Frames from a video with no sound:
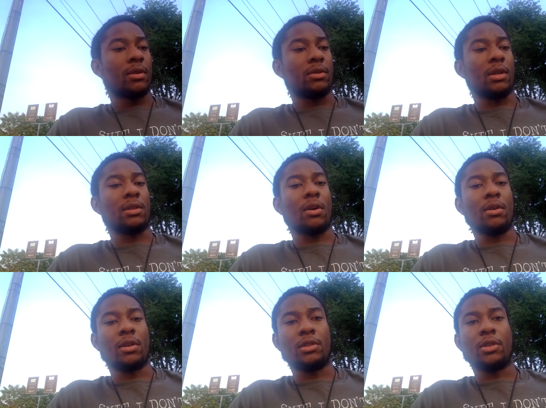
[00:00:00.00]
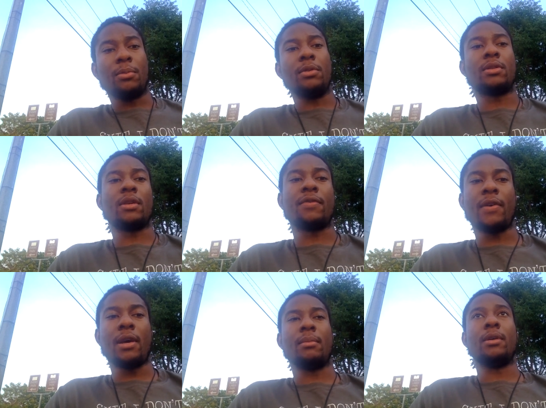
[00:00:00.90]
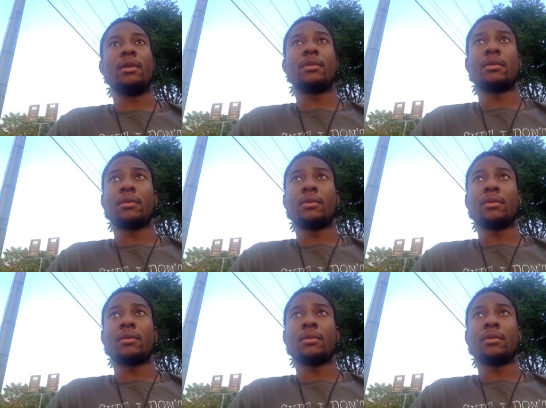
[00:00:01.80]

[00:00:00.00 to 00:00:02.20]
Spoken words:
So that's all going to contribute to the famine.